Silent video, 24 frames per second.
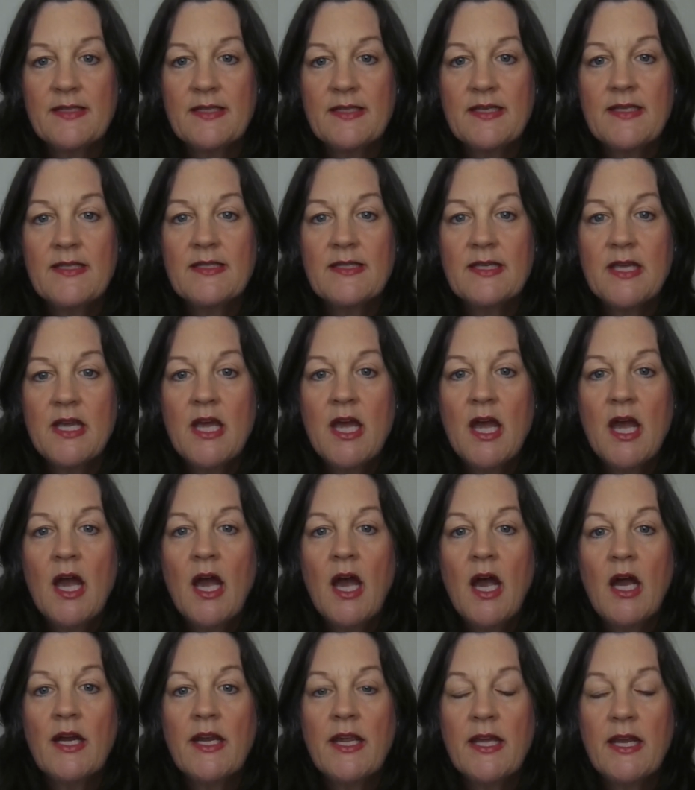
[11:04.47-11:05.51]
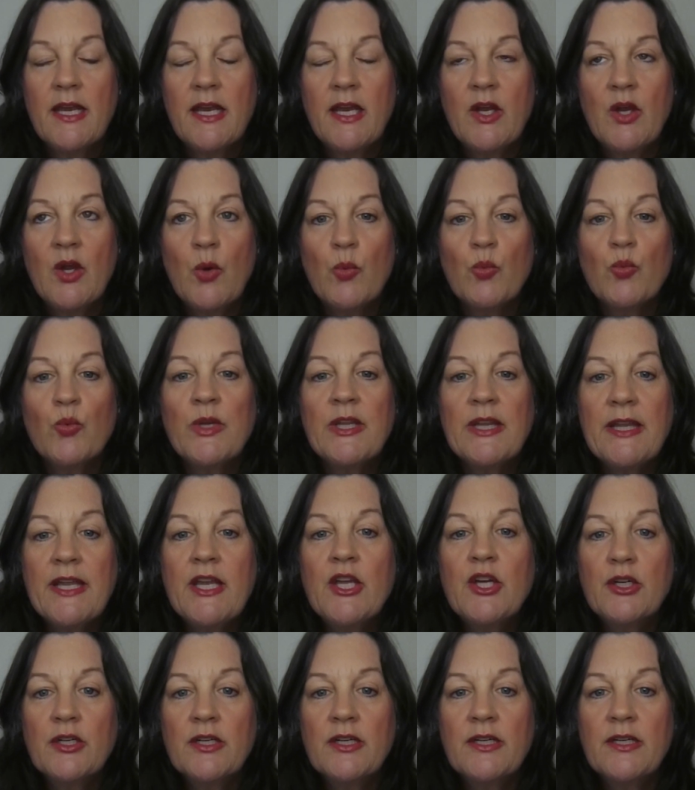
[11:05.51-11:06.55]
this are getting really
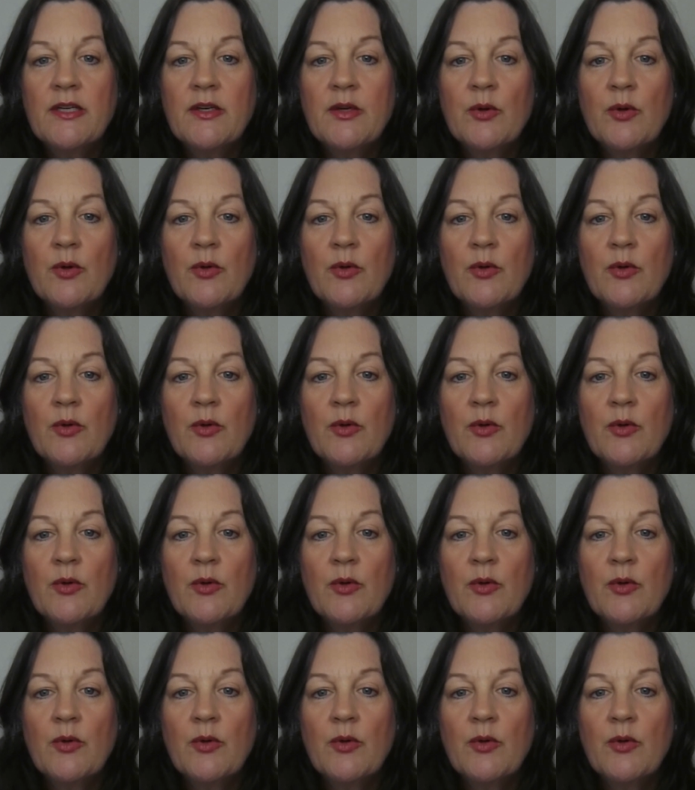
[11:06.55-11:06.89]
good